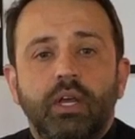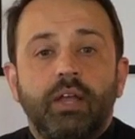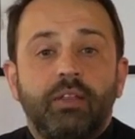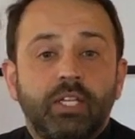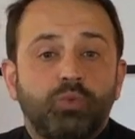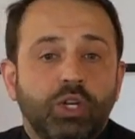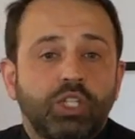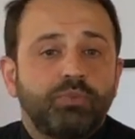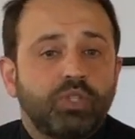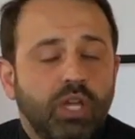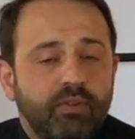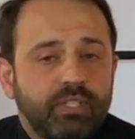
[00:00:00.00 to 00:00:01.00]
These worship
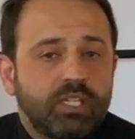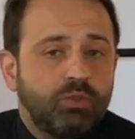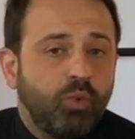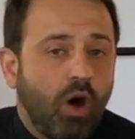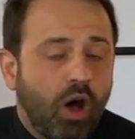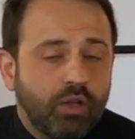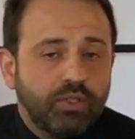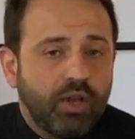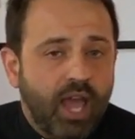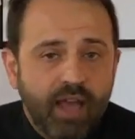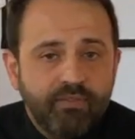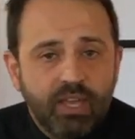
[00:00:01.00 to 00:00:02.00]
services will also
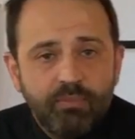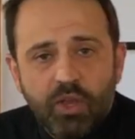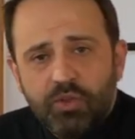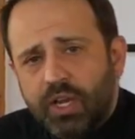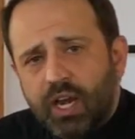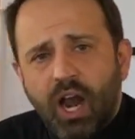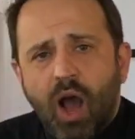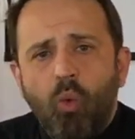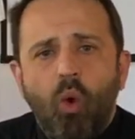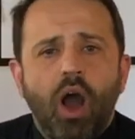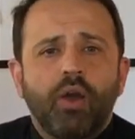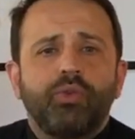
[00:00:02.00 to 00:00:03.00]
have communion, and I'll
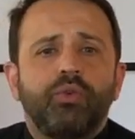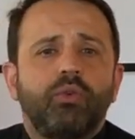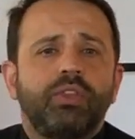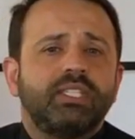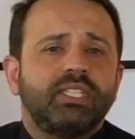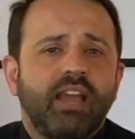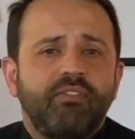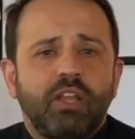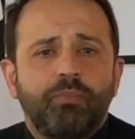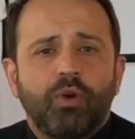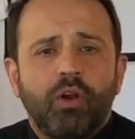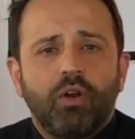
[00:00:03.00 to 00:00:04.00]
walk through the
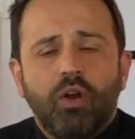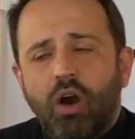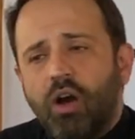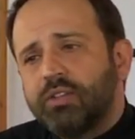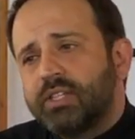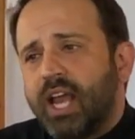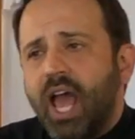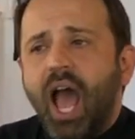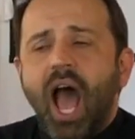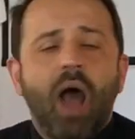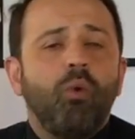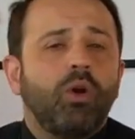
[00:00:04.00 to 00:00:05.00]
safety protocols and
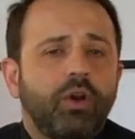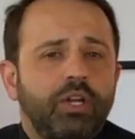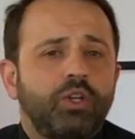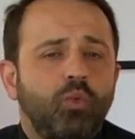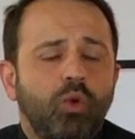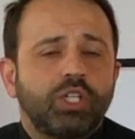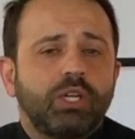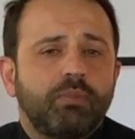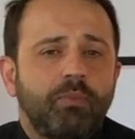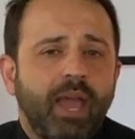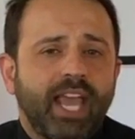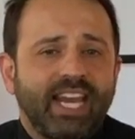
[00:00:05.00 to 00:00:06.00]
how we're going to do worship
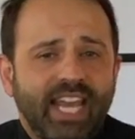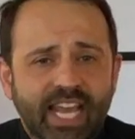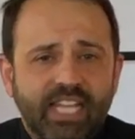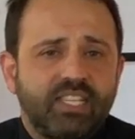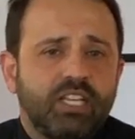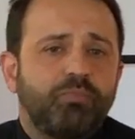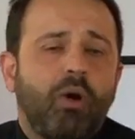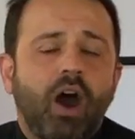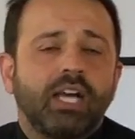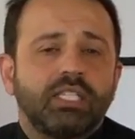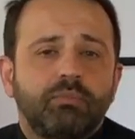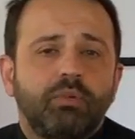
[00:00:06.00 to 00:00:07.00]
to make it easy as
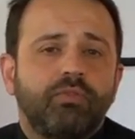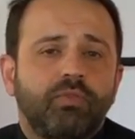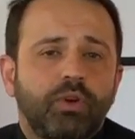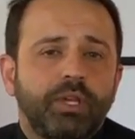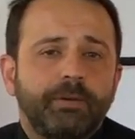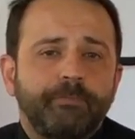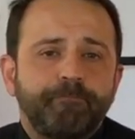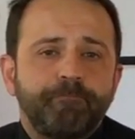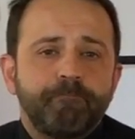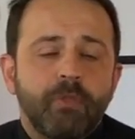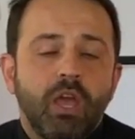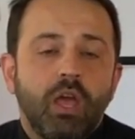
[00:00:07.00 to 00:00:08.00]
possible for you.
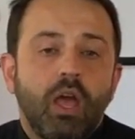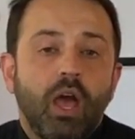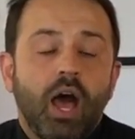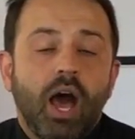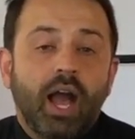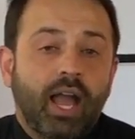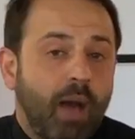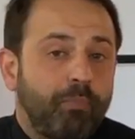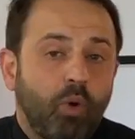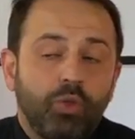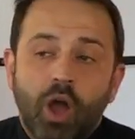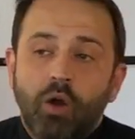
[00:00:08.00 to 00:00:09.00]
A
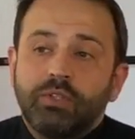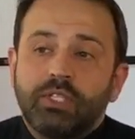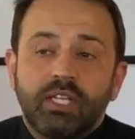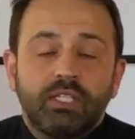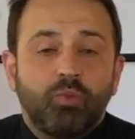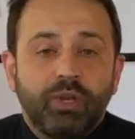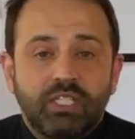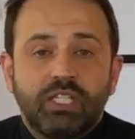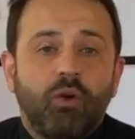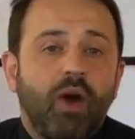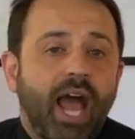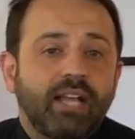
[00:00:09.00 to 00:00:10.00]
couple of notes is that we'd
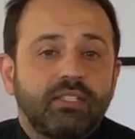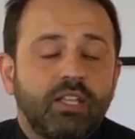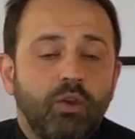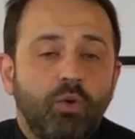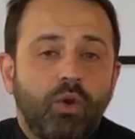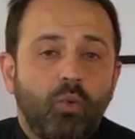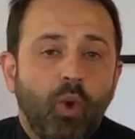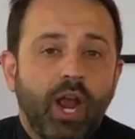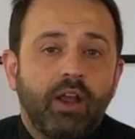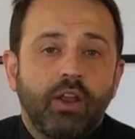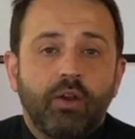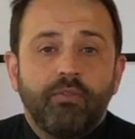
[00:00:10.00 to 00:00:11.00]
still ask that you
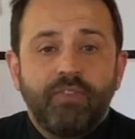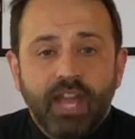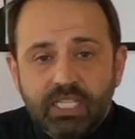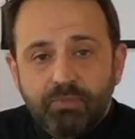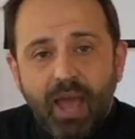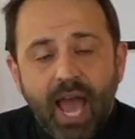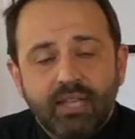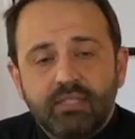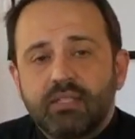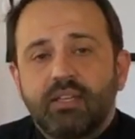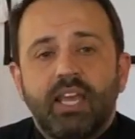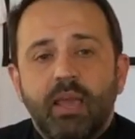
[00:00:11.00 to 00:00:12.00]
wear your face
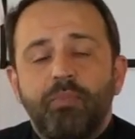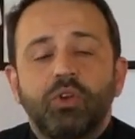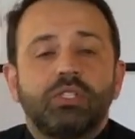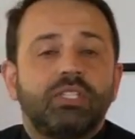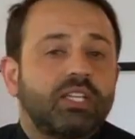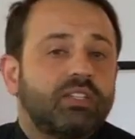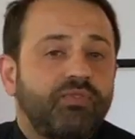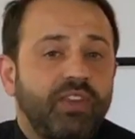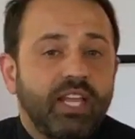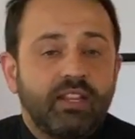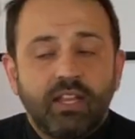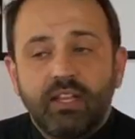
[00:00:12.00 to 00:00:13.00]
mask and keep your 6
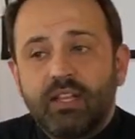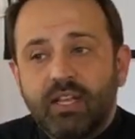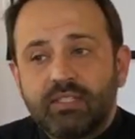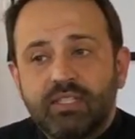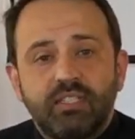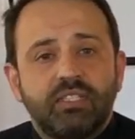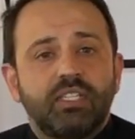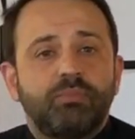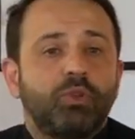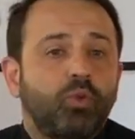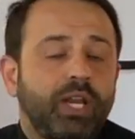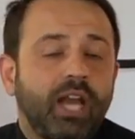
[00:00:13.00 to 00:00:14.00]
feet distances
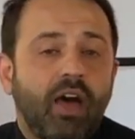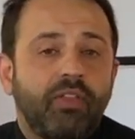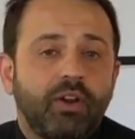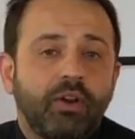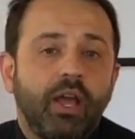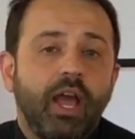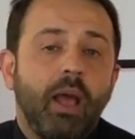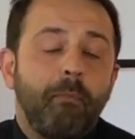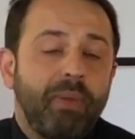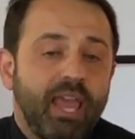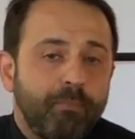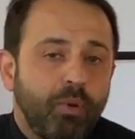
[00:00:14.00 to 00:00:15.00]
between other
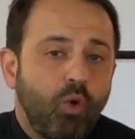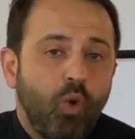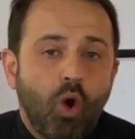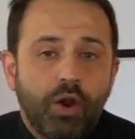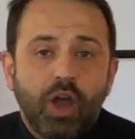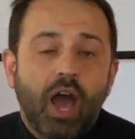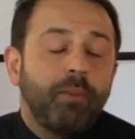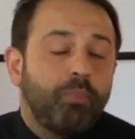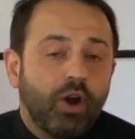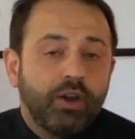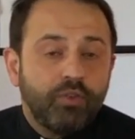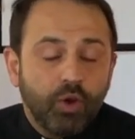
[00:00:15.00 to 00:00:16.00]
people who are not
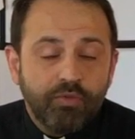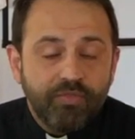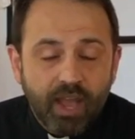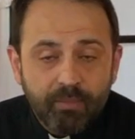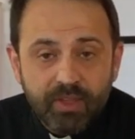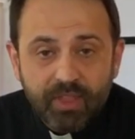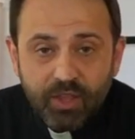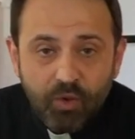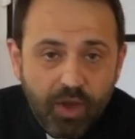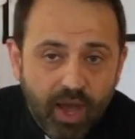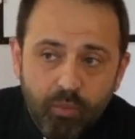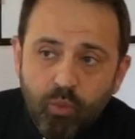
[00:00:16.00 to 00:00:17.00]
part of your family that you
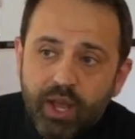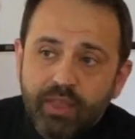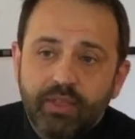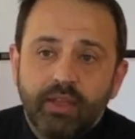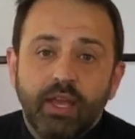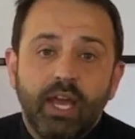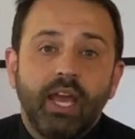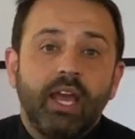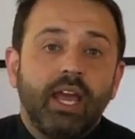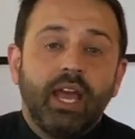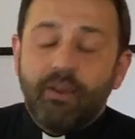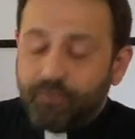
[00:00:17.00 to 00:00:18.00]
come with.
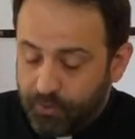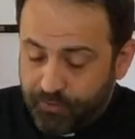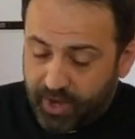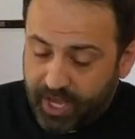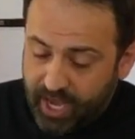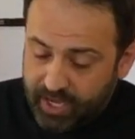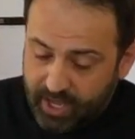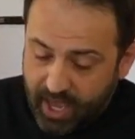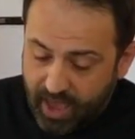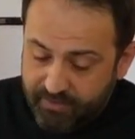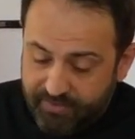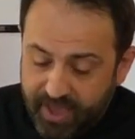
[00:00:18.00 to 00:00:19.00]
If you forget
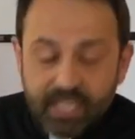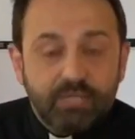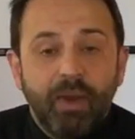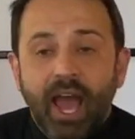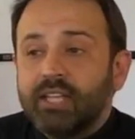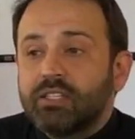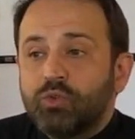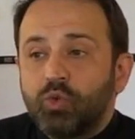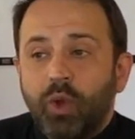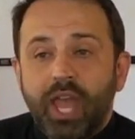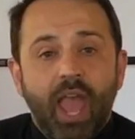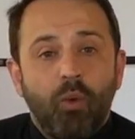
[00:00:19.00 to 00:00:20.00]
a face mask,
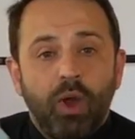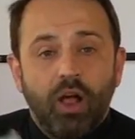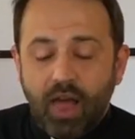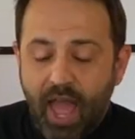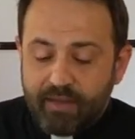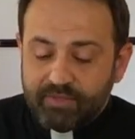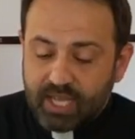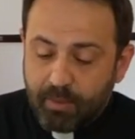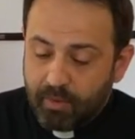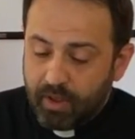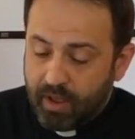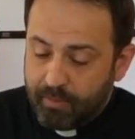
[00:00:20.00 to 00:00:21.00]
we will have
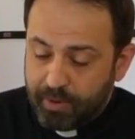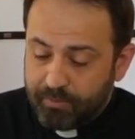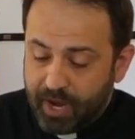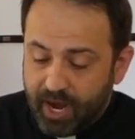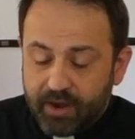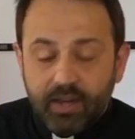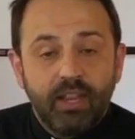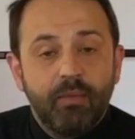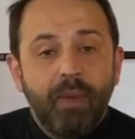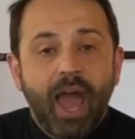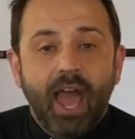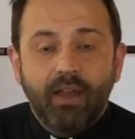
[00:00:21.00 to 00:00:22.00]
some prepared in the
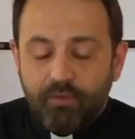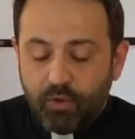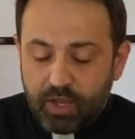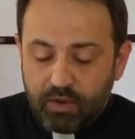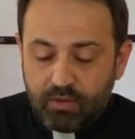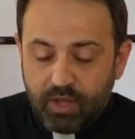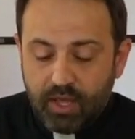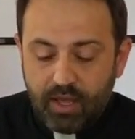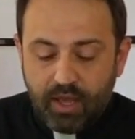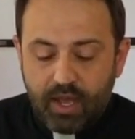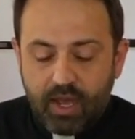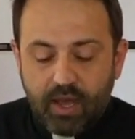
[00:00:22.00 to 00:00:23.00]
back for you.
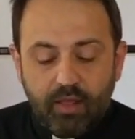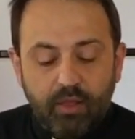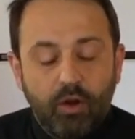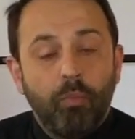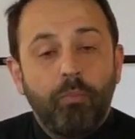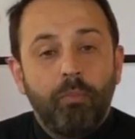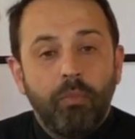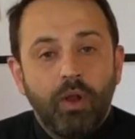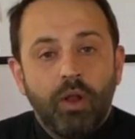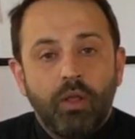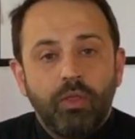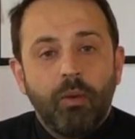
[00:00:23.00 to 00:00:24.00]

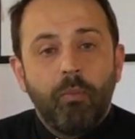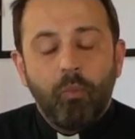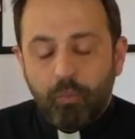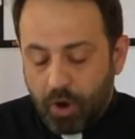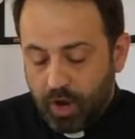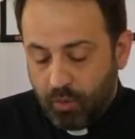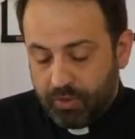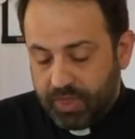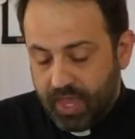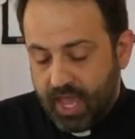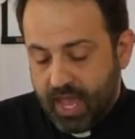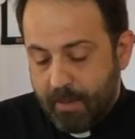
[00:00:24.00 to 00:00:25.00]
The part with
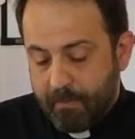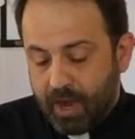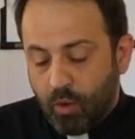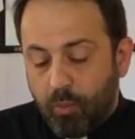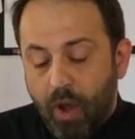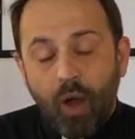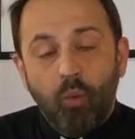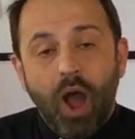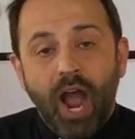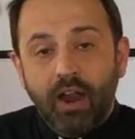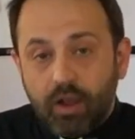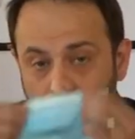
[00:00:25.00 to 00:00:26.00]
the metal
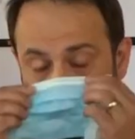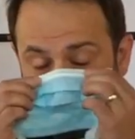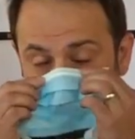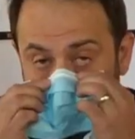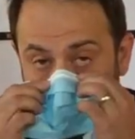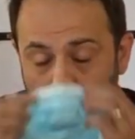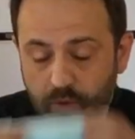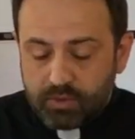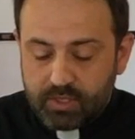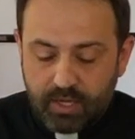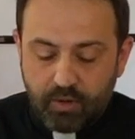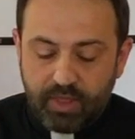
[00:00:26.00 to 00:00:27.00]
wire goes over the
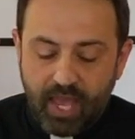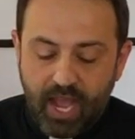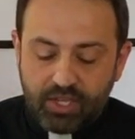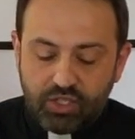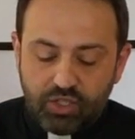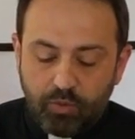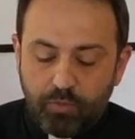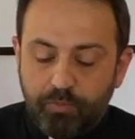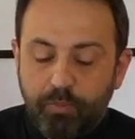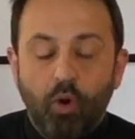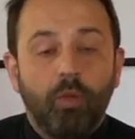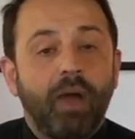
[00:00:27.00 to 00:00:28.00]
nose, and on the edges you'll
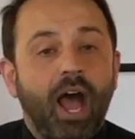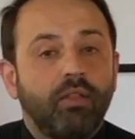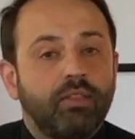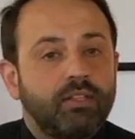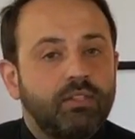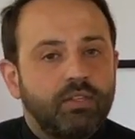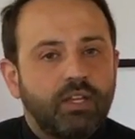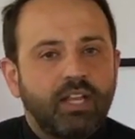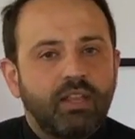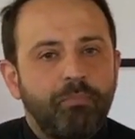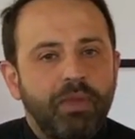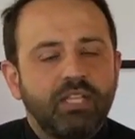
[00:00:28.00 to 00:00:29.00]
pull them out and
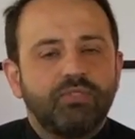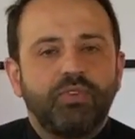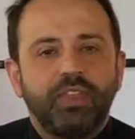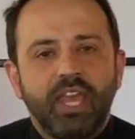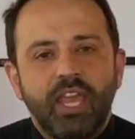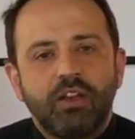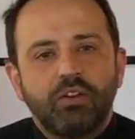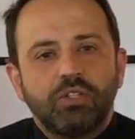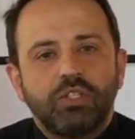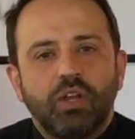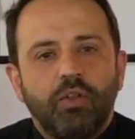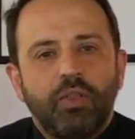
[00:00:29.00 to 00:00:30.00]
got the piece for the ears,
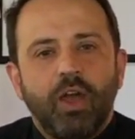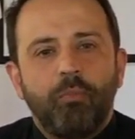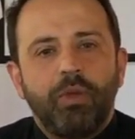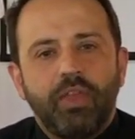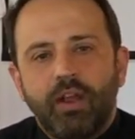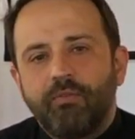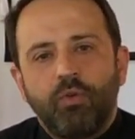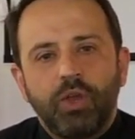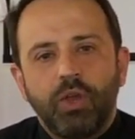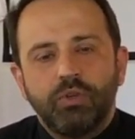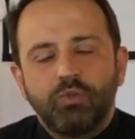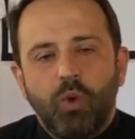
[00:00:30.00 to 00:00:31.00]
so they'll be there for
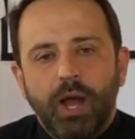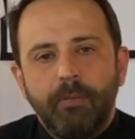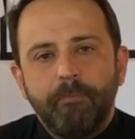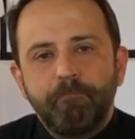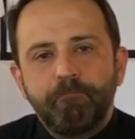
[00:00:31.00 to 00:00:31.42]
you as well.